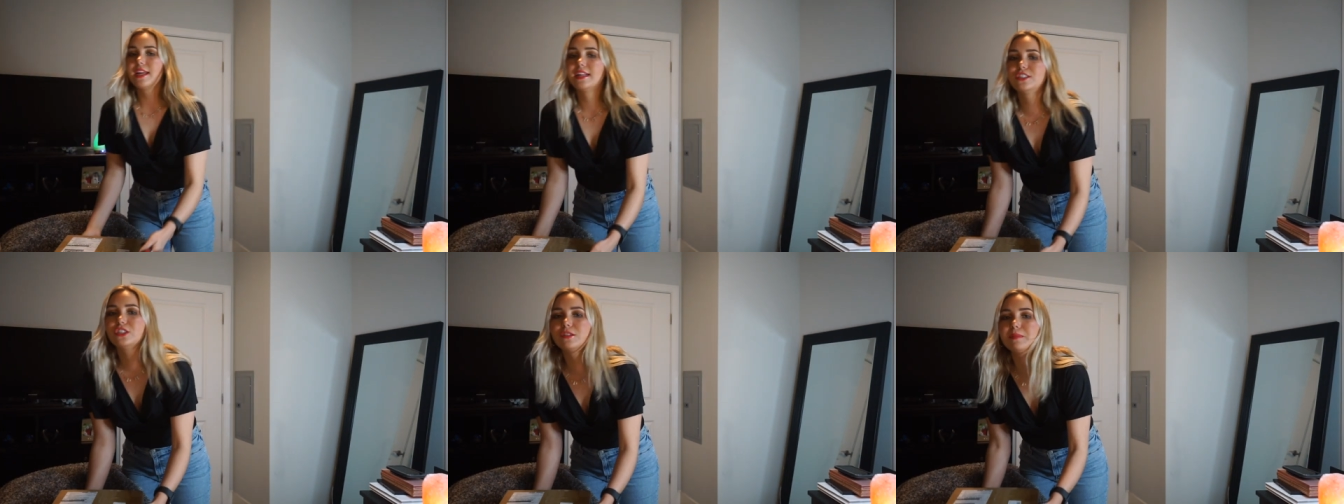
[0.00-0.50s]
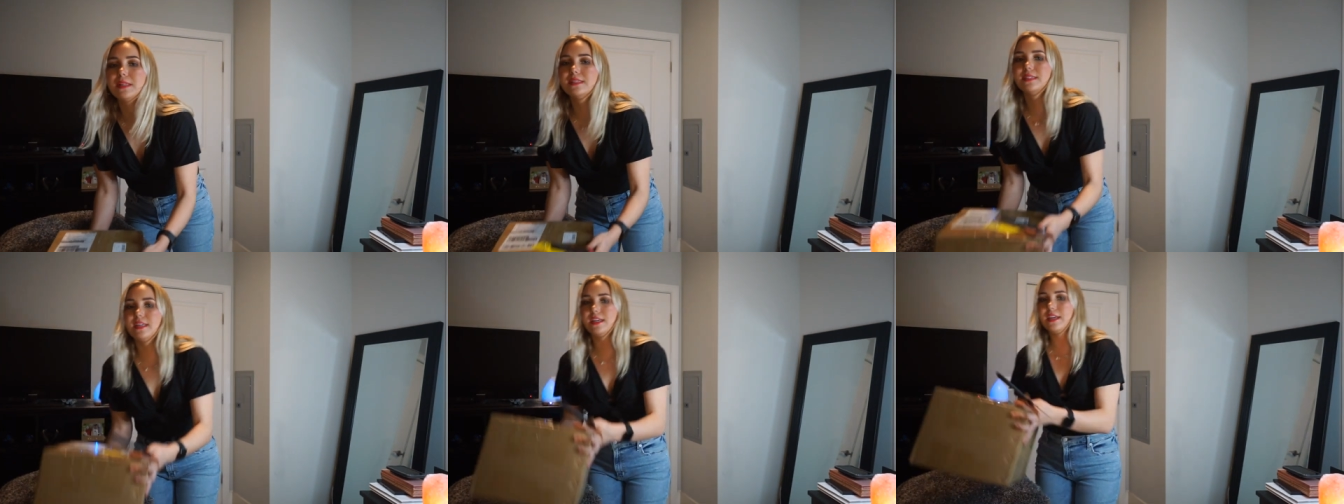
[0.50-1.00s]
It's just been
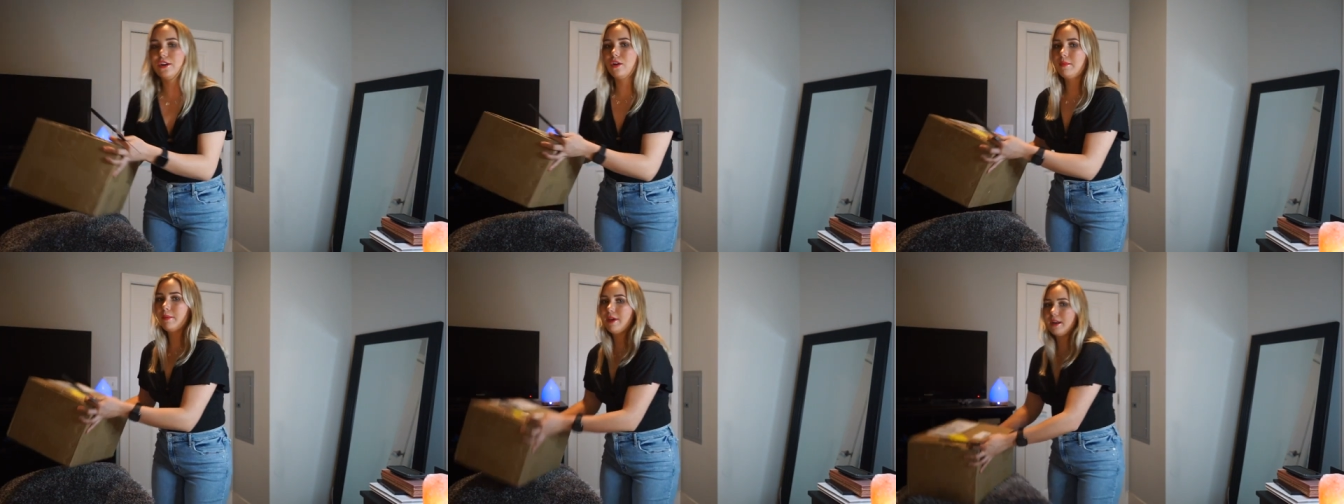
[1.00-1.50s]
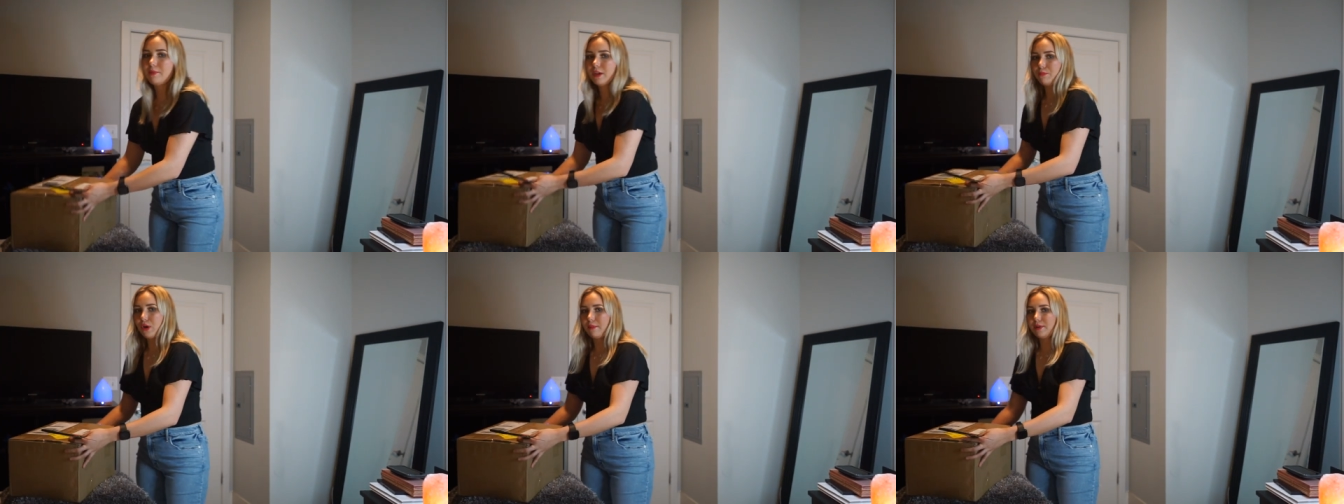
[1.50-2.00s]
sitting here on my bed. I'm
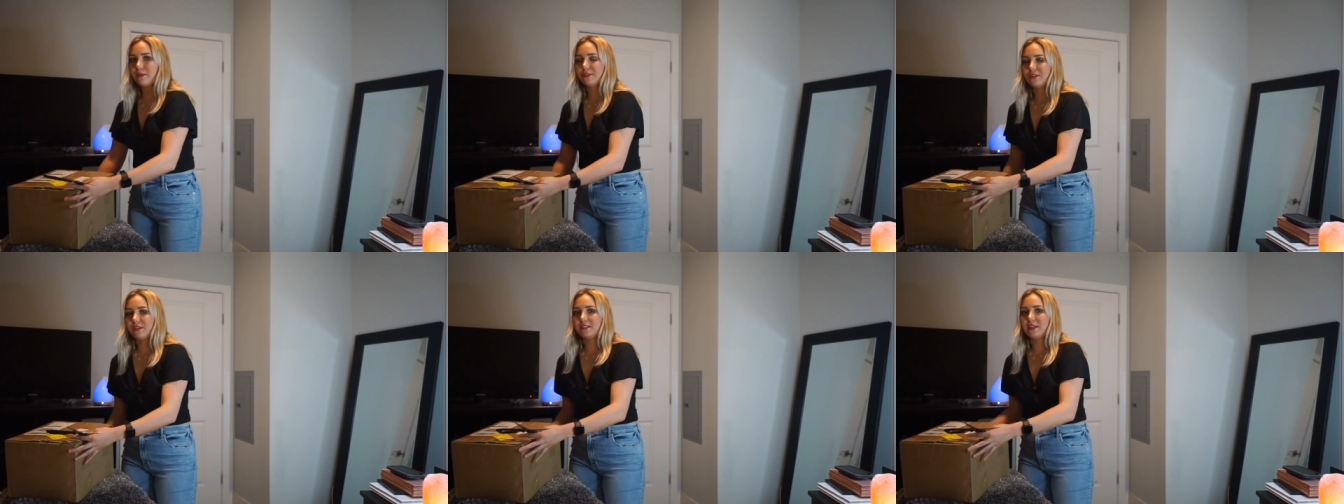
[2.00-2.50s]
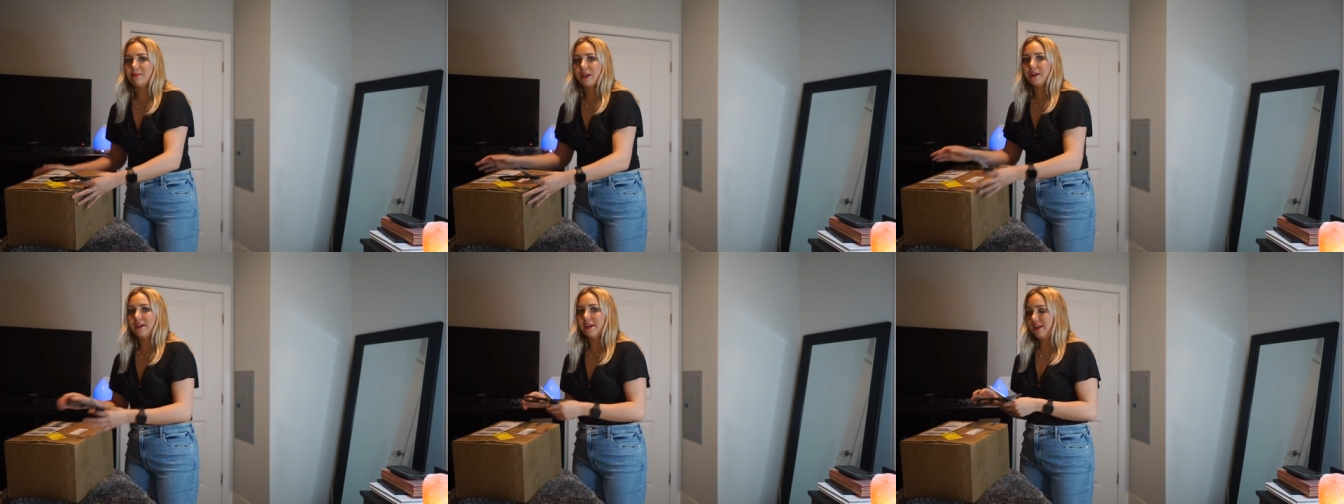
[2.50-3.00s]
gonna prop it up so you can see
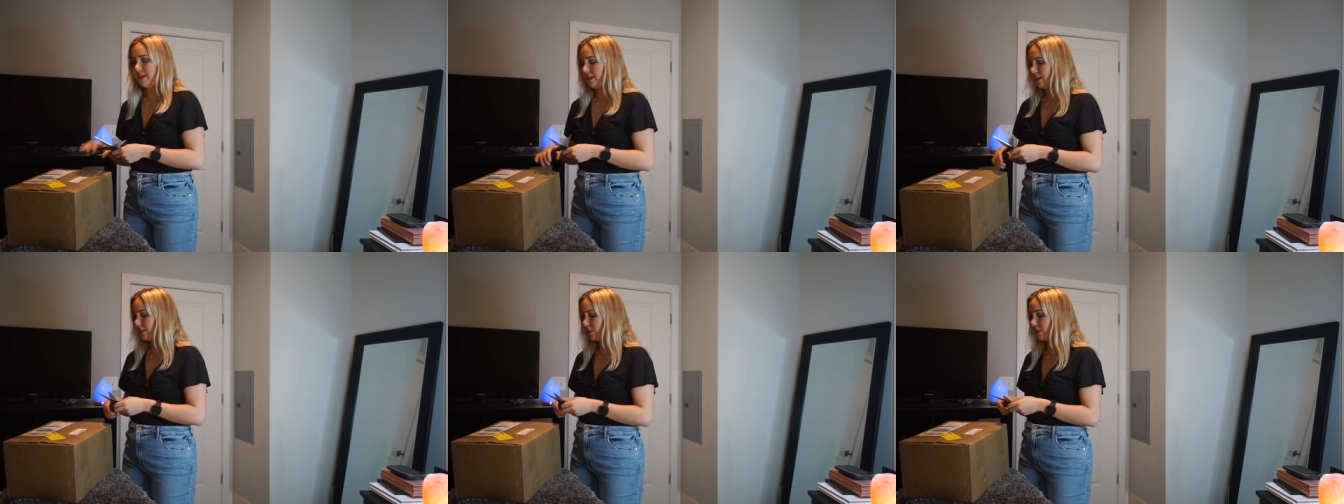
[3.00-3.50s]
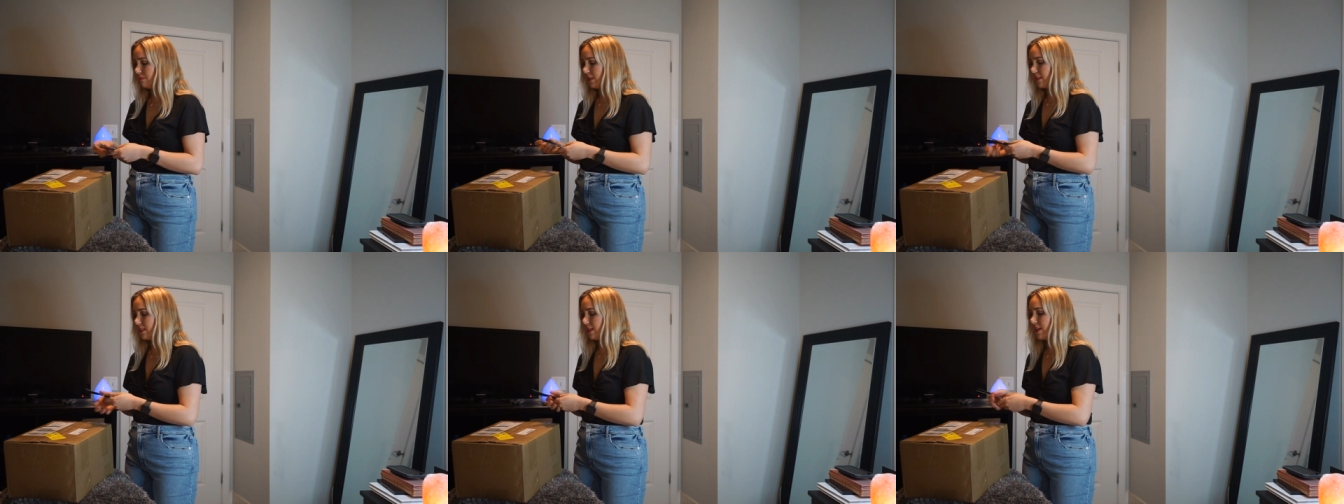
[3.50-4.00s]
better. Just
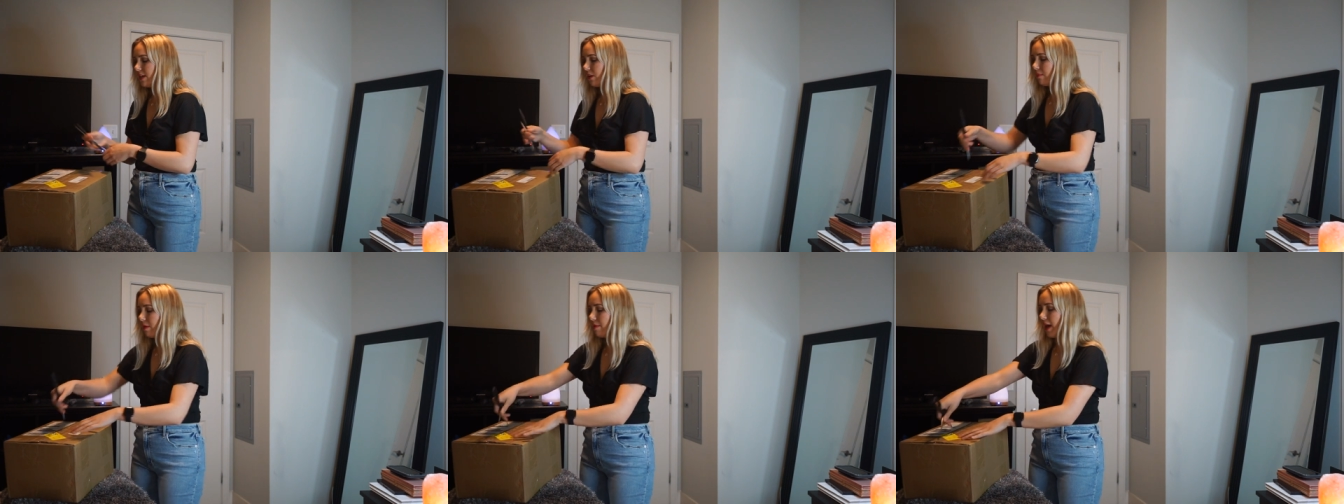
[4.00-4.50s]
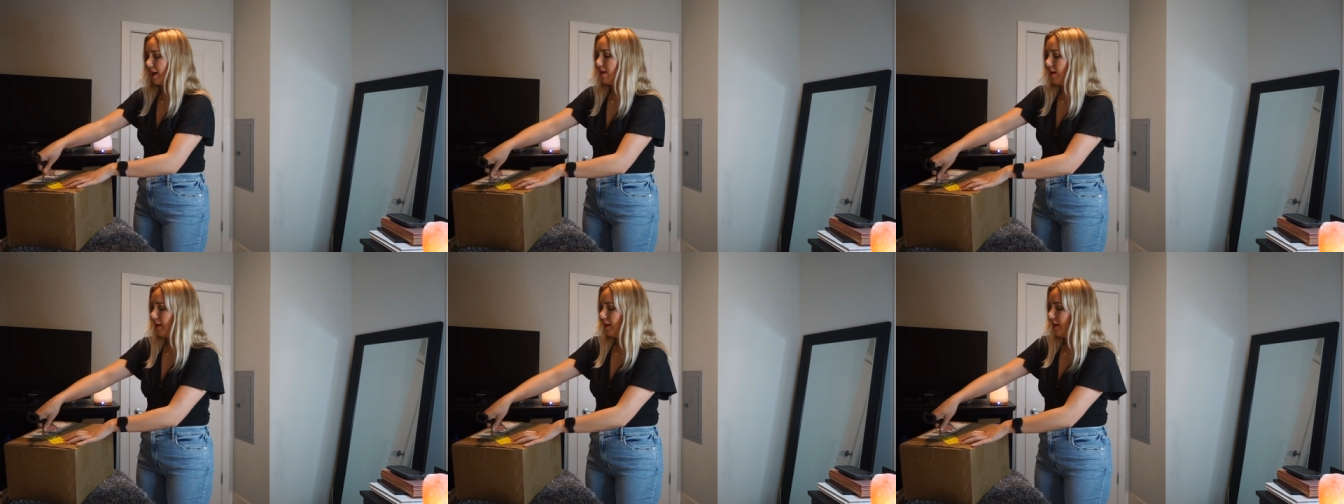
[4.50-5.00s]
been sitting here on my bed.